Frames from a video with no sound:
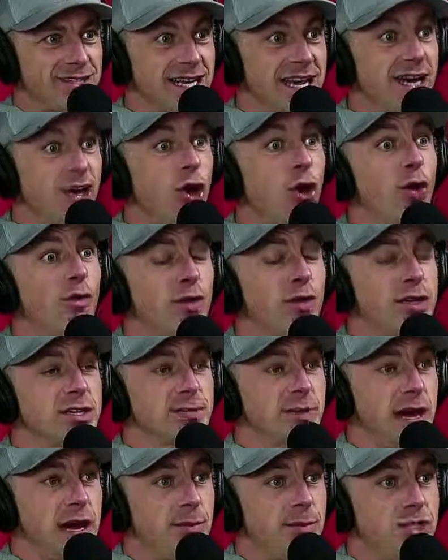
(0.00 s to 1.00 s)
and
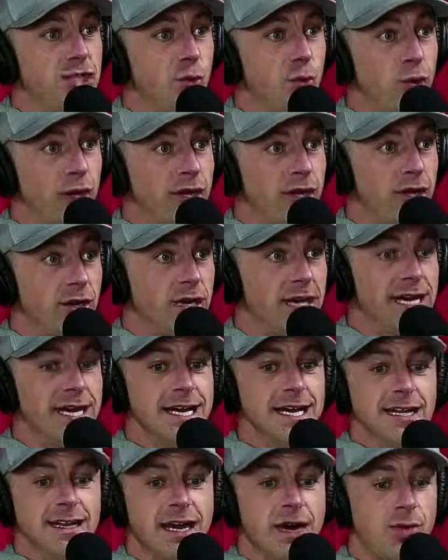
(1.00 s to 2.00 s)
overestimate how much in 1 year.
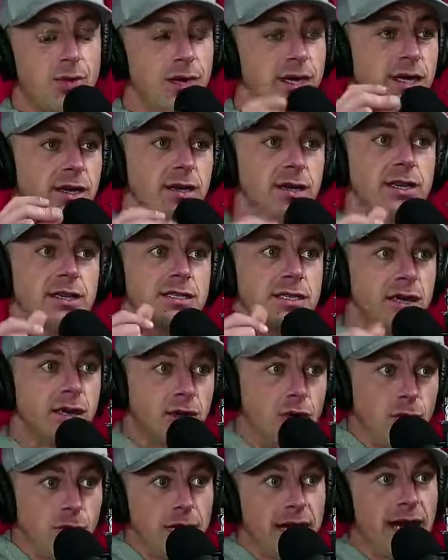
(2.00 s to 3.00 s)
That 1 year is going to
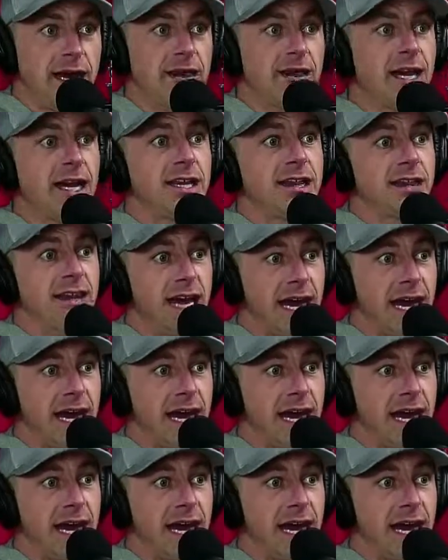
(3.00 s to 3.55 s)
go by like that.